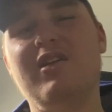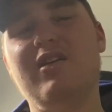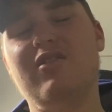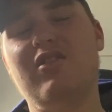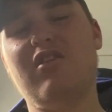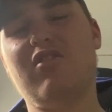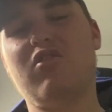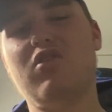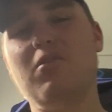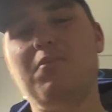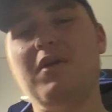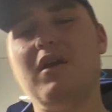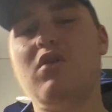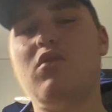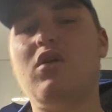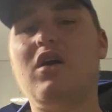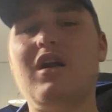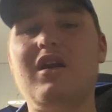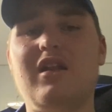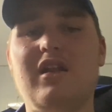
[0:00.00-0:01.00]
This could be
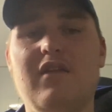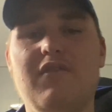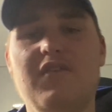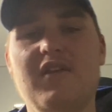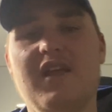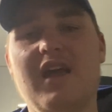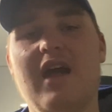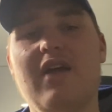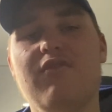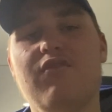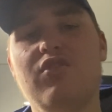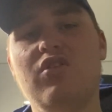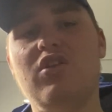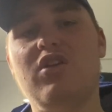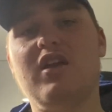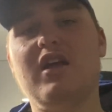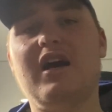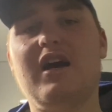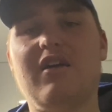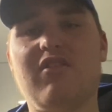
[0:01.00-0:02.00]
quite an iffy game for
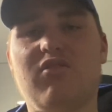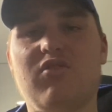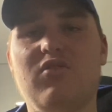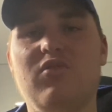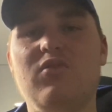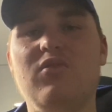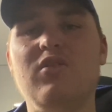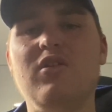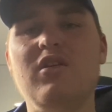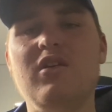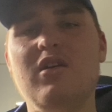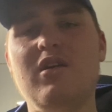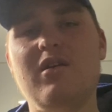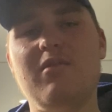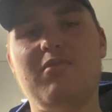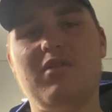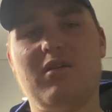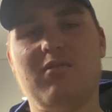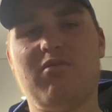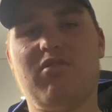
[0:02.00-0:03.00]
Newcastle,
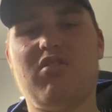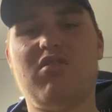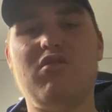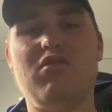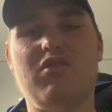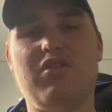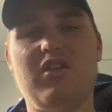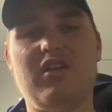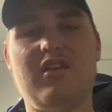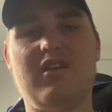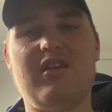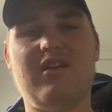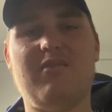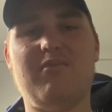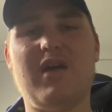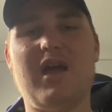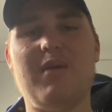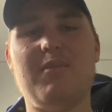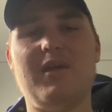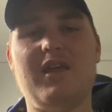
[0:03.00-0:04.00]
but I'm still thinking
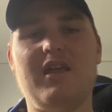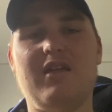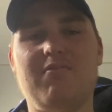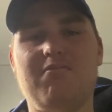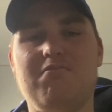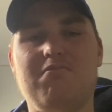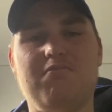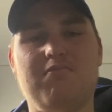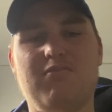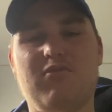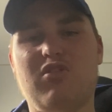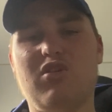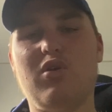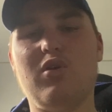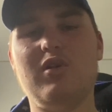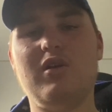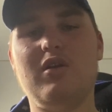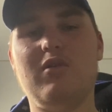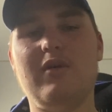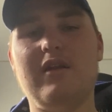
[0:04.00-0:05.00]
maybe a
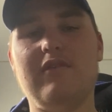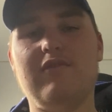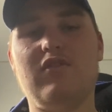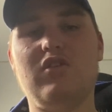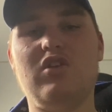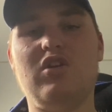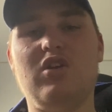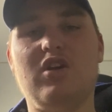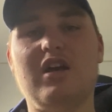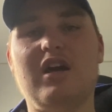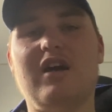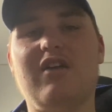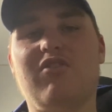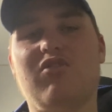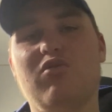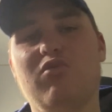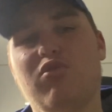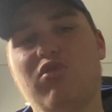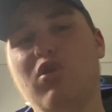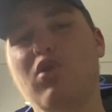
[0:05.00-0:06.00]
2-0 win for
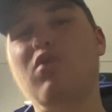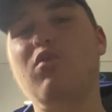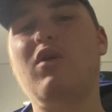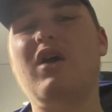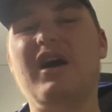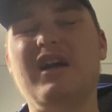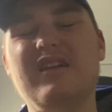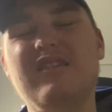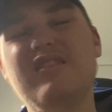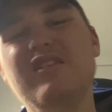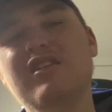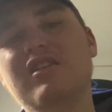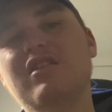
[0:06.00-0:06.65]
Newcastle, 2-1.